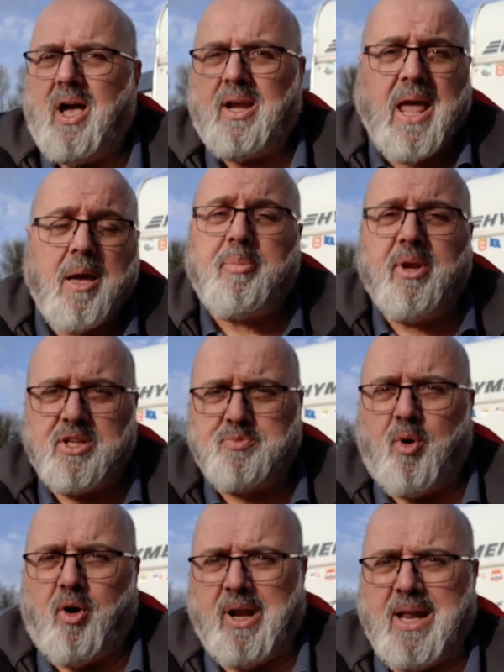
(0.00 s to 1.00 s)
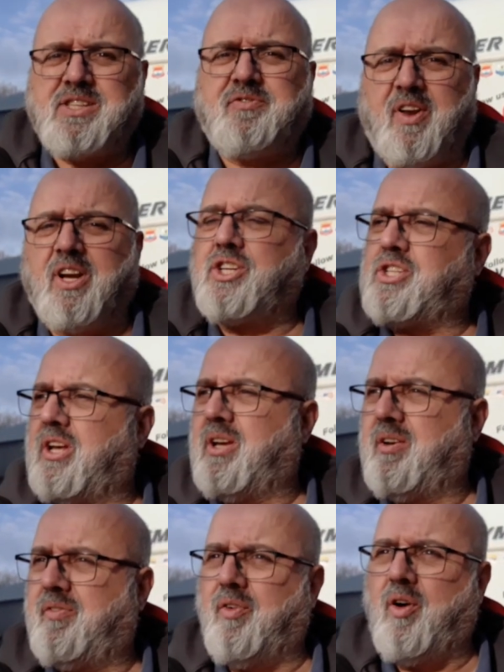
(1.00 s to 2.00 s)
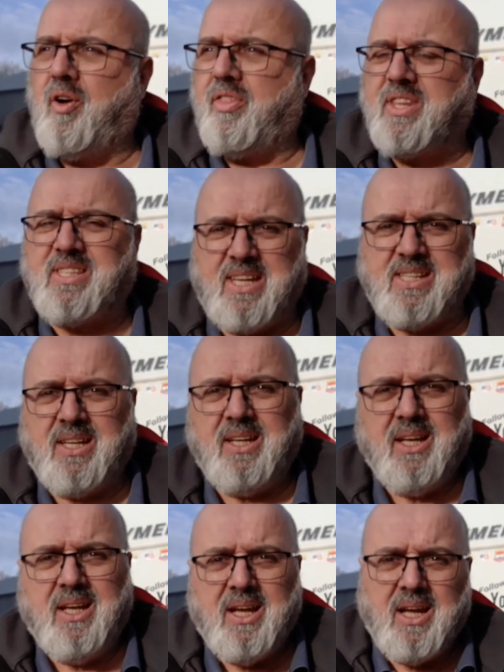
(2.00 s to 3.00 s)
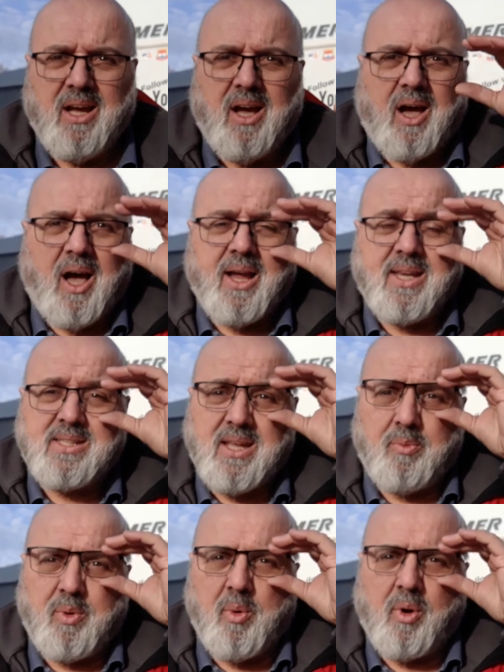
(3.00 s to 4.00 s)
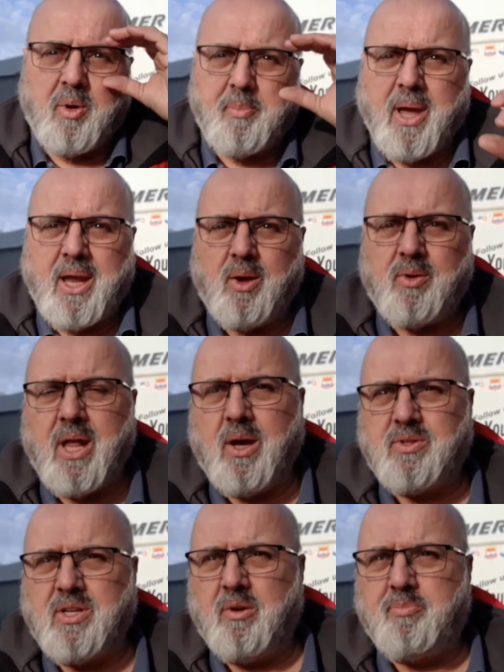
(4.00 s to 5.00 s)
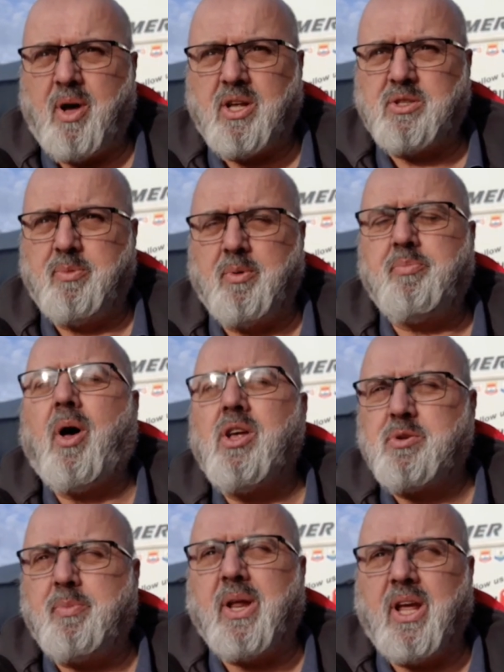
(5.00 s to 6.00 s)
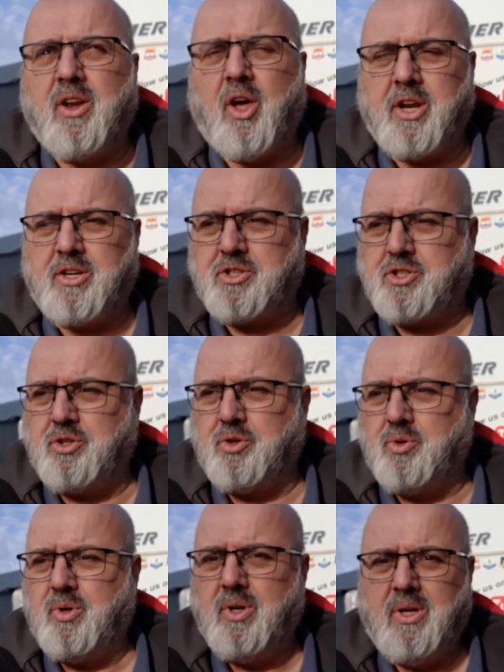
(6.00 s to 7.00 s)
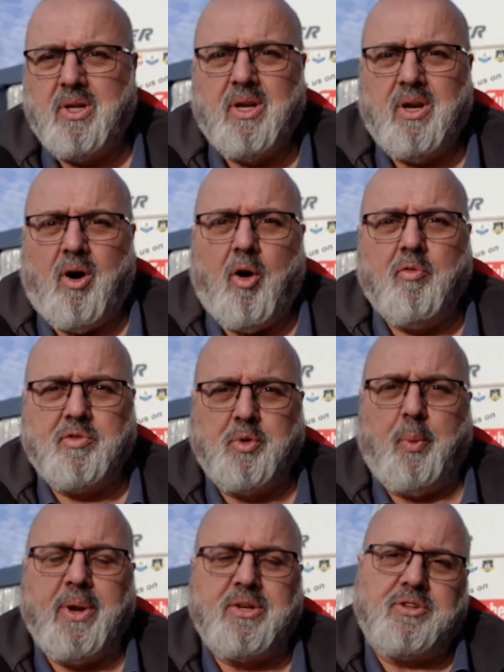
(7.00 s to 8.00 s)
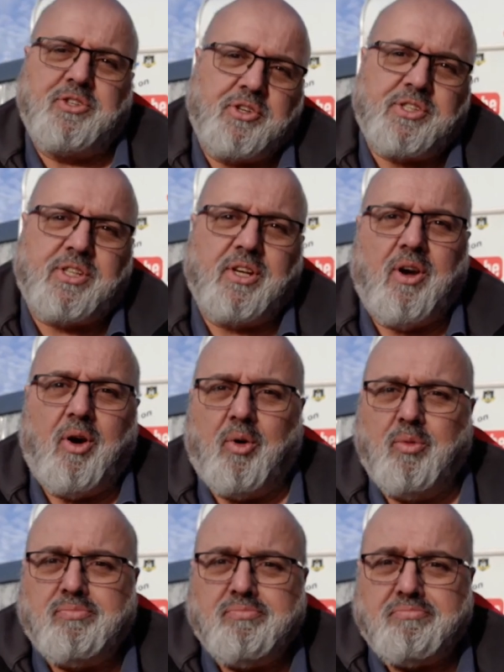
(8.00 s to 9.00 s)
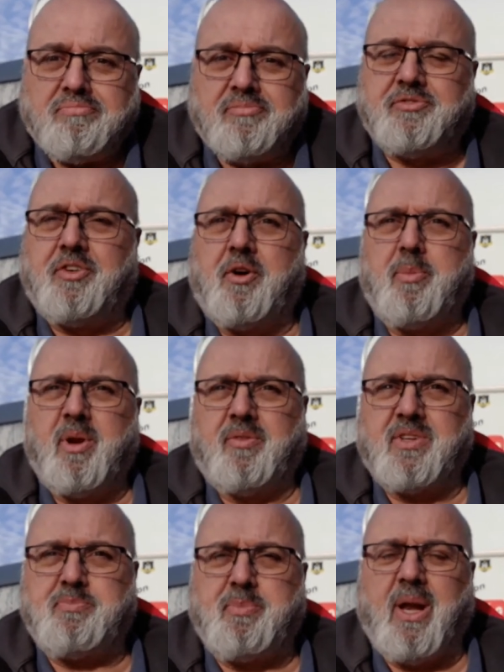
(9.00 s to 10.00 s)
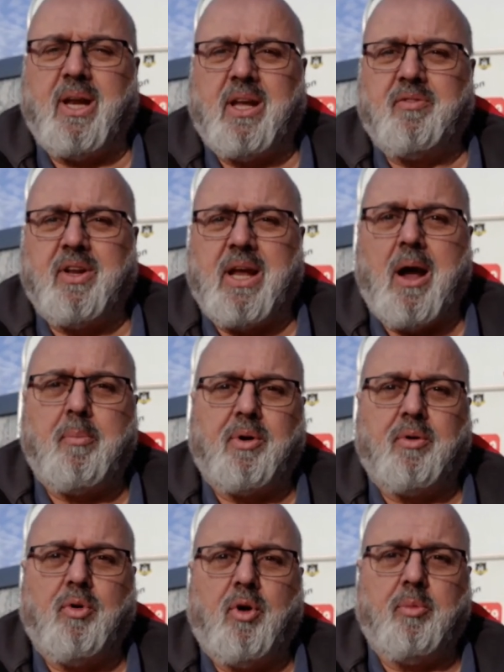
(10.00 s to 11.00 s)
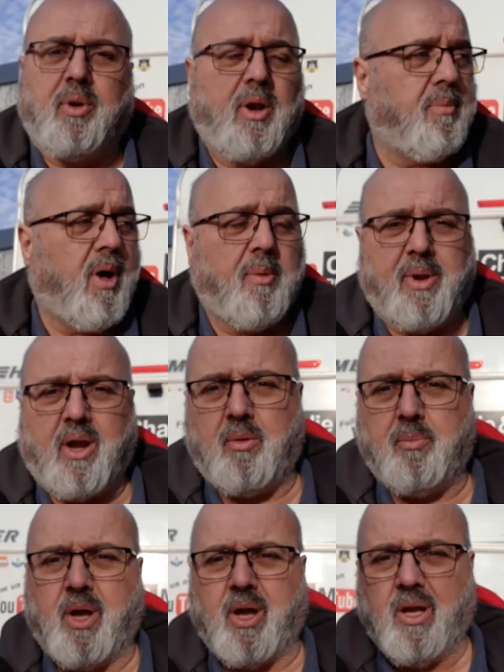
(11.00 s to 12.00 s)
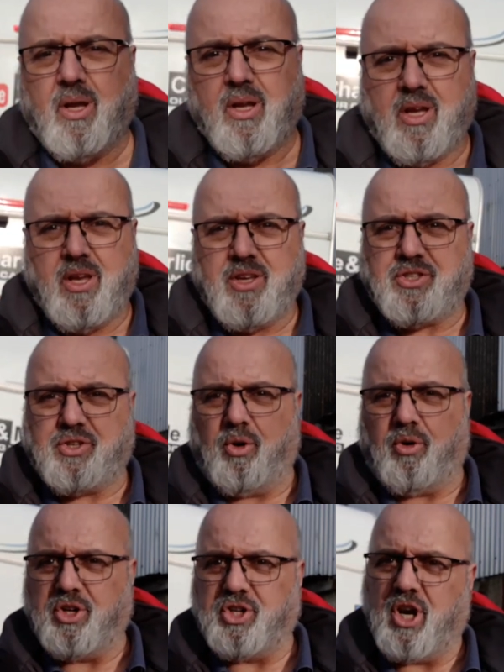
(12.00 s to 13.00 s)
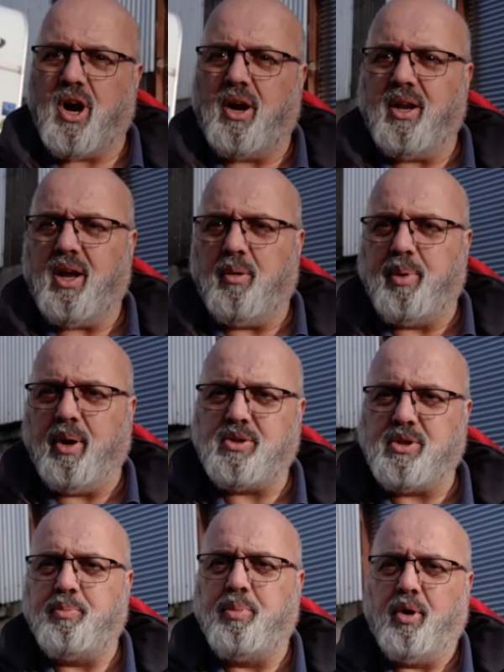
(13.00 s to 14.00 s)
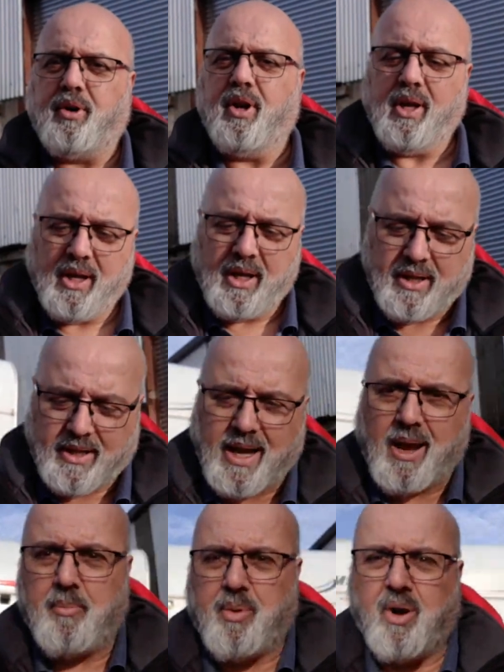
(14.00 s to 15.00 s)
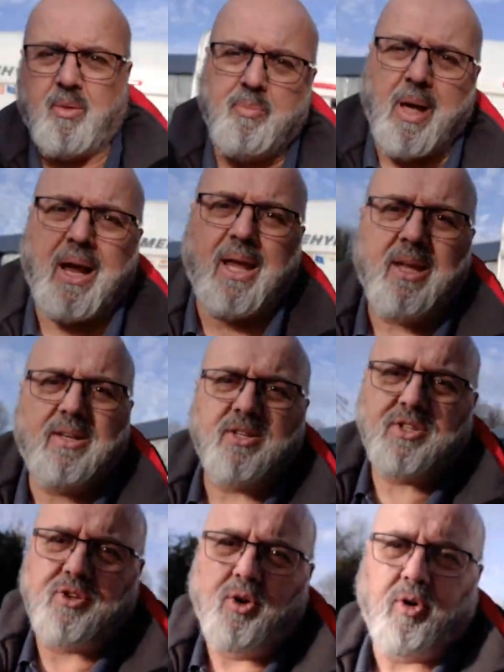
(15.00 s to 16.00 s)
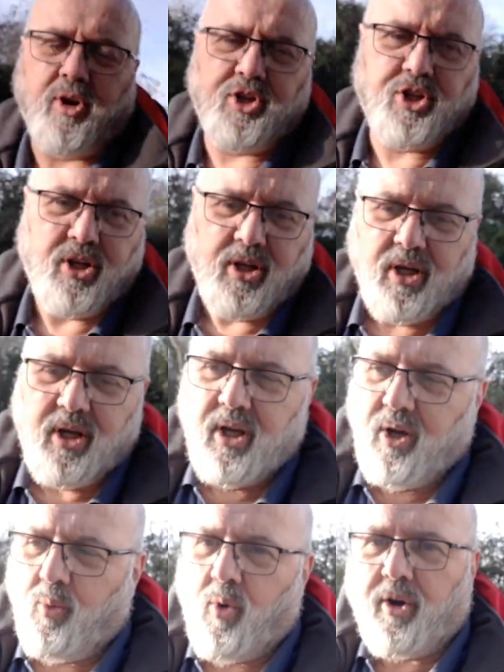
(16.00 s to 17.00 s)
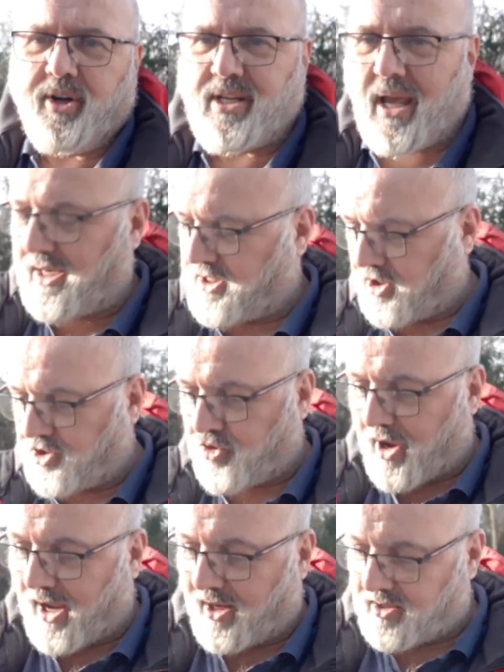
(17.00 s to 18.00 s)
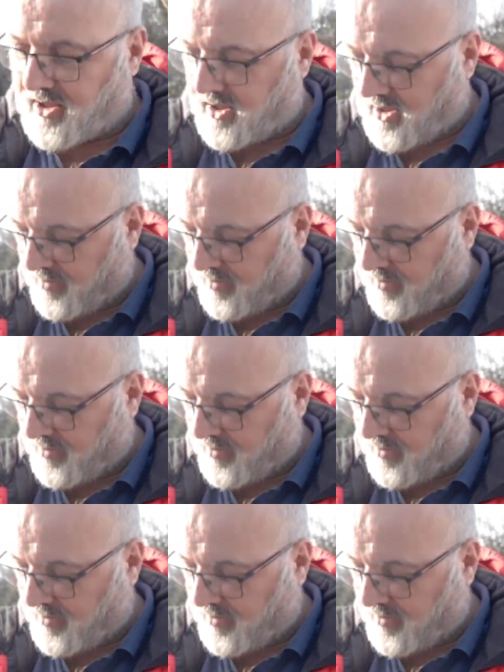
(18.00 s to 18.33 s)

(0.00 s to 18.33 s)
Camping is more or less finished for the season. I'd say we won't get back out now till possibly a night or two over the winter, just to go for a bit of a spin and give the camper a run. But I'm here at my storage yard, about to put the camper back into storage. Water tanks are drained.